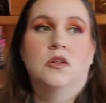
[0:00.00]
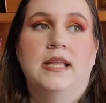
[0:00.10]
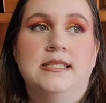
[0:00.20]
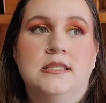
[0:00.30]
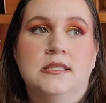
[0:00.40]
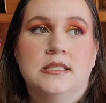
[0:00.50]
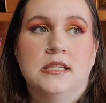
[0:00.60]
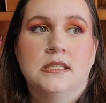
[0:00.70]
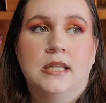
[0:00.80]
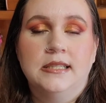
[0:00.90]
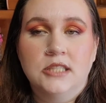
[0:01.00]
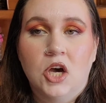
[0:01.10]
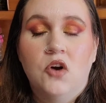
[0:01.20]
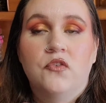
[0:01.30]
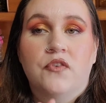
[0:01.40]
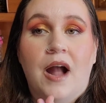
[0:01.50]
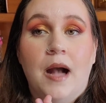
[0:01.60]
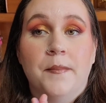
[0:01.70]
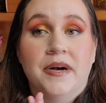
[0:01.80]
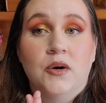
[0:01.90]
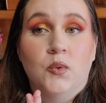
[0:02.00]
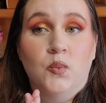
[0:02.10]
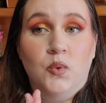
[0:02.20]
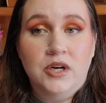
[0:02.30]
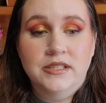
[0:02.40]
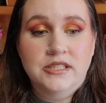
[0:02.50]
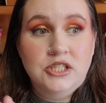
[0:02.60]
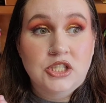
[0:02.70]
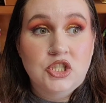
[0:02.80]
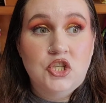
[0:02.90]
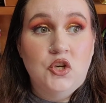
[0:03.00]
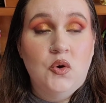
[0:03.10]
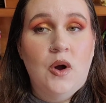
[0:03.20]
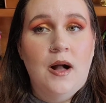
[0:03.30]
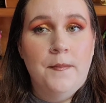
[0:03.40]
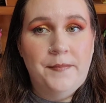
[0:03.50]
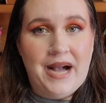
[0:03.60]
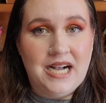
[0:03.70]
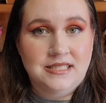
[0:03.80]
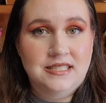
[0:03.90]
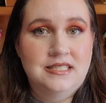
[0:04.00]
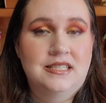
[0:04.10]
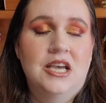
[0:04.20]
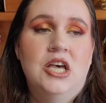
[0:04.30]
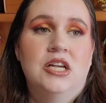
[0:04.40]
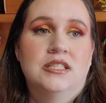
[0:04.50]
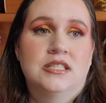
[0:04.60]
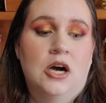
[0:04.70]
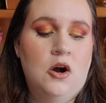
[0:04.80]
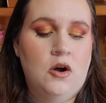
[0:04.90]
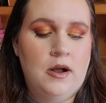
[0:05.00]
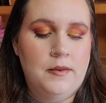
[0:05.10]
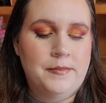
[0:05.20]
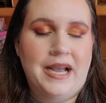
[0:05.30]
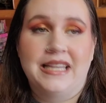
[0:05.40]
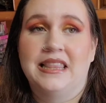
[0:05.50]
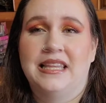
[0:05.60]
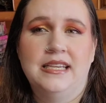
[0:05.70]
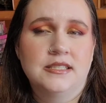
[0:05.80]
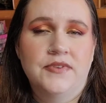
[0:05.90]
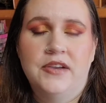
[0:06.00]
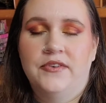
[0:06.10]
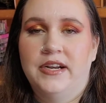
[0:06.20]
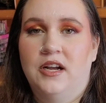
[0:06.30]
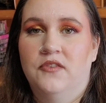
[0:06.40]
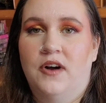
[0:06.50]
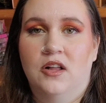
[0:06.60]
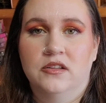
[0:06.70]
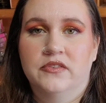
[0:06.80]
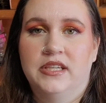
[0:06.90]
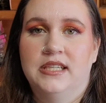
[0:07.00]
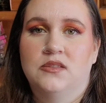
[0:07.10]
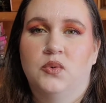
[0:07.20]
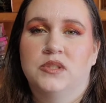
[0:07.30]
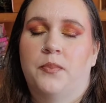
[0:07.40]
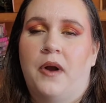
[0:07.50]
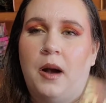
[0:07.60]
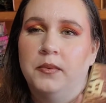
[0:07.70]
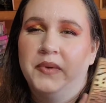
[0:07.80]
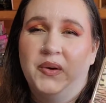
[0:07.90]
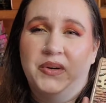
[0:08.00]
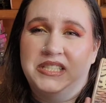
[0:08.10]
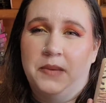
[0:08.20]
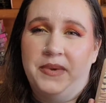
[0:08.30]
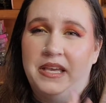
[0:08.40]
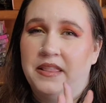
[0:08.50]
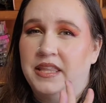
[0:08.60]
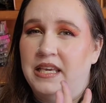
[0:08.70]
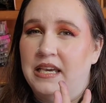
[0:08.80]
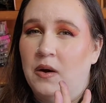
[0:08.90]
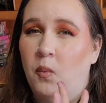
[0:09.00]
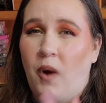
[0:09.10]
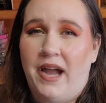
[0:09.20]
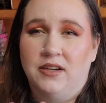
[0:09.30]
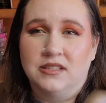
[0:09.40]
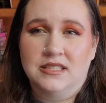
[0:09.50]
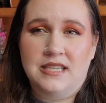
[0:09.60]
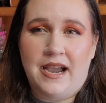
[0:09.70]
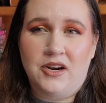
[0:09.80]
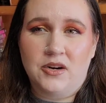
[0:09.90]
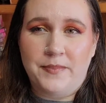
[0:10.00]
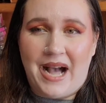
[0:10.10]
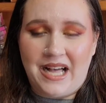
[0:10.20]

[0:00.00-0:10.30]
So let's go from worst to best. So my least favorite of all of these was probably going to be the Wild Tiger